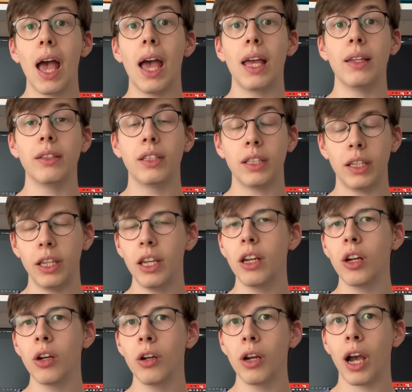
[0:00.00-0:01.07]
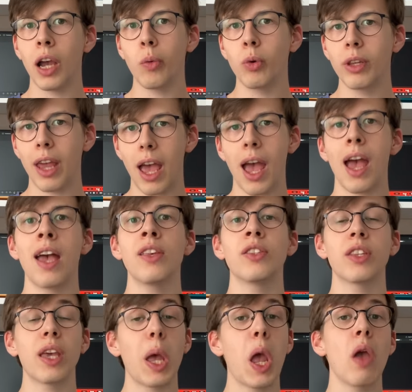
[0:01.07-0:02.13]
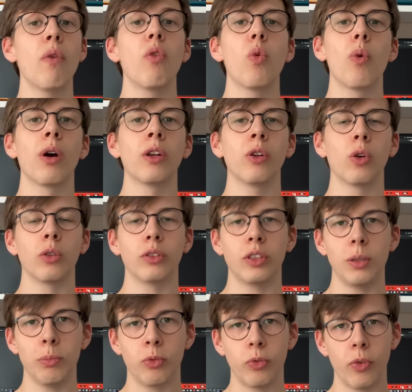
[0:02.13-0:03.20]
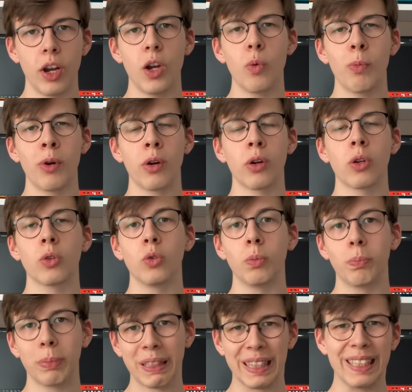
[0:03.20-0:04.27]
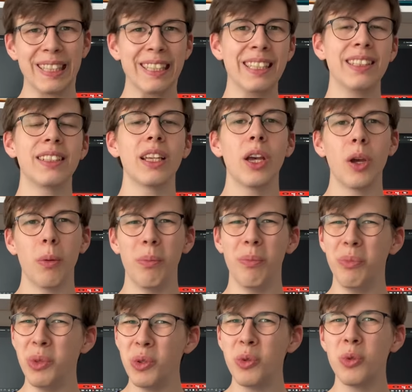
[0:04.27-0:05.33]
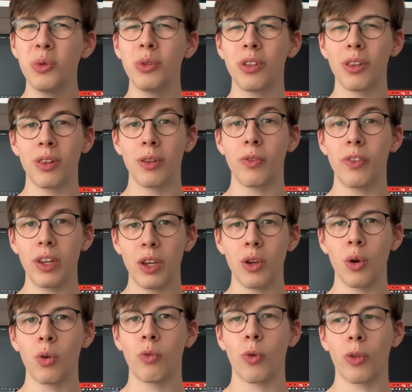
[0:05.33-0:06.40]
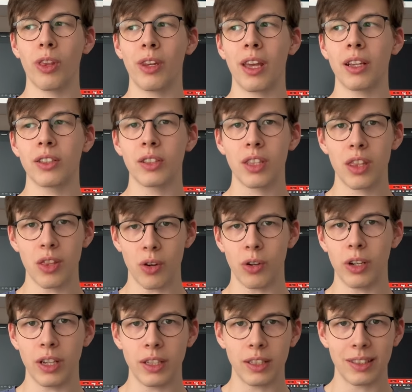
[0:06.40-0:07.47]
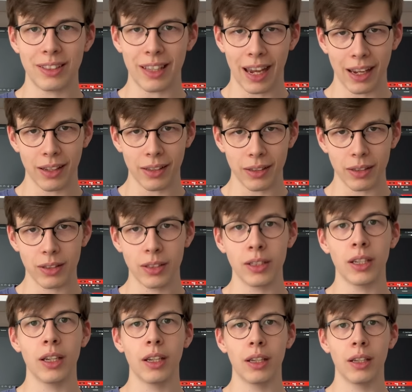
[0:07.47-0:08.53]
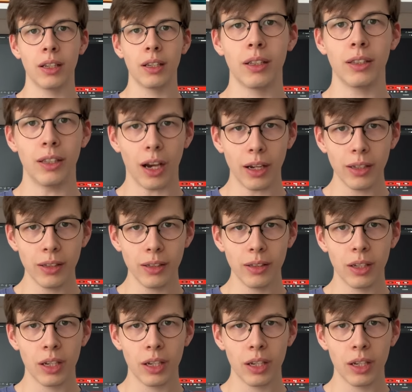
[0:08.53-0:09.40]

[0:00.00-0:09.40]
And here I would ask everyone on Team Framework to please mute the video for the next 30 seconds. Done?